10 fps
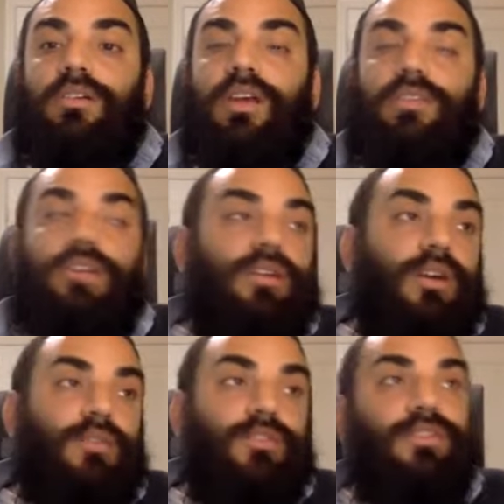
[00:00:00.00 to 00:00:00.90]
And to
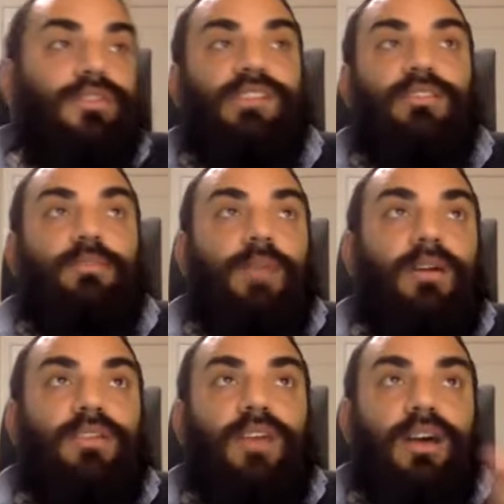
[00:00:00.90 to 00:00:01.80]
uncover the secret
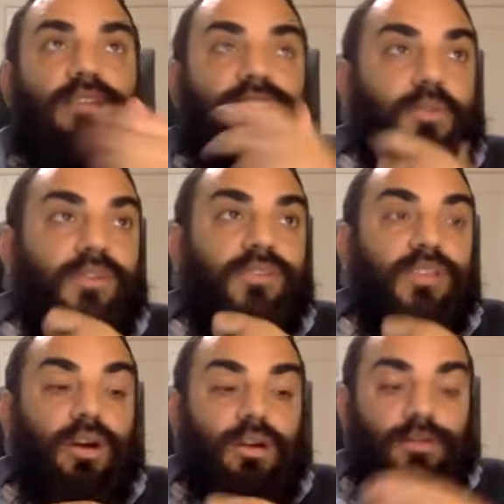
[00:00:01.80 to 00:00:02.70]
paradox that rests in
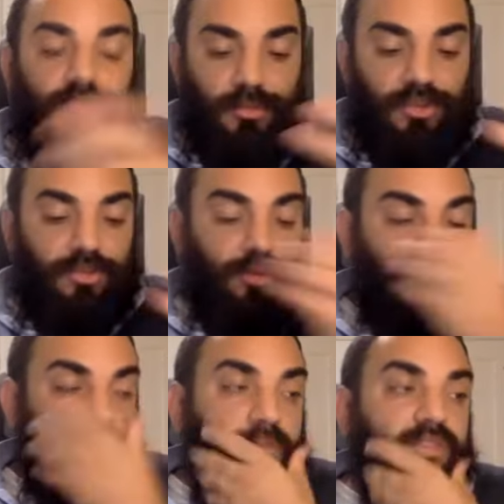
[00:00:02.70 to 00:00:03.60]
the heart of so much of what
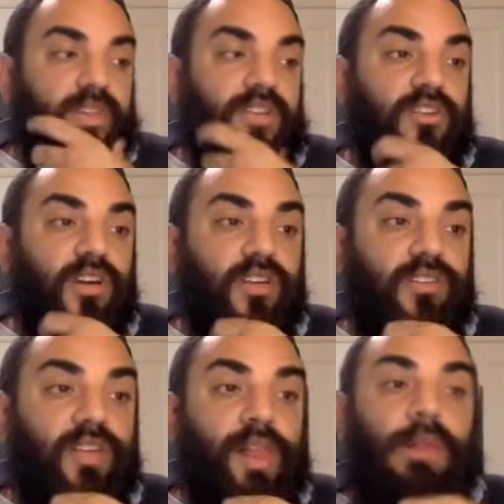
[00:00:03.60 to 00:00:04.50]
the Rebbe is teaching us